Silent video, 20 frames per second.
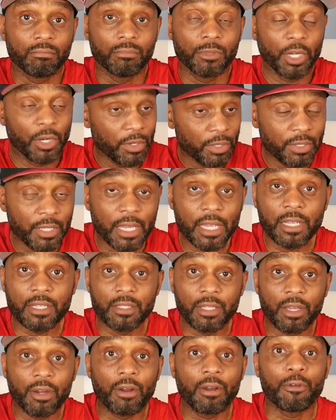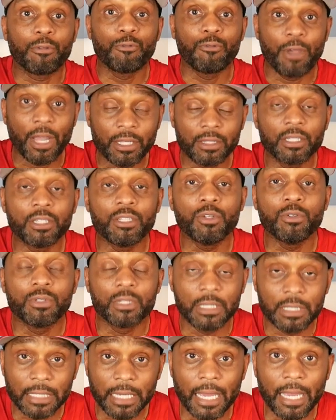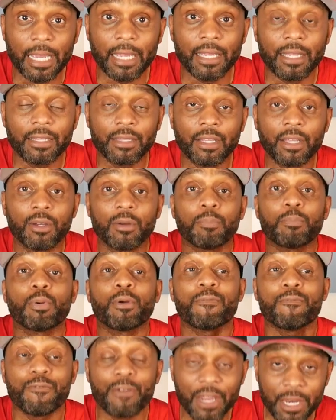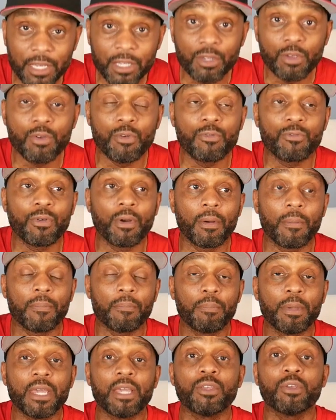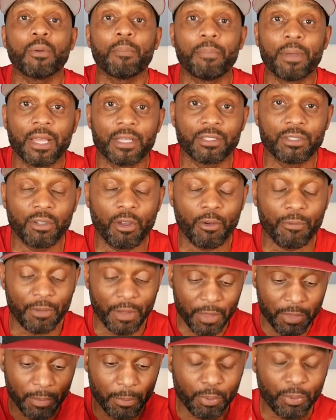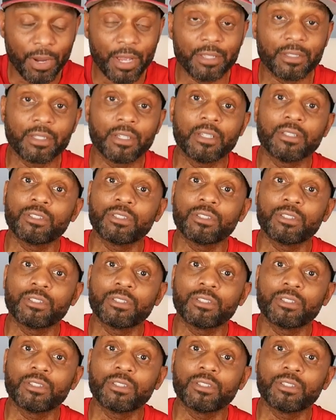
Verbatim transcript: There are things that are affecting you today that are preventing you from being your best self in the present.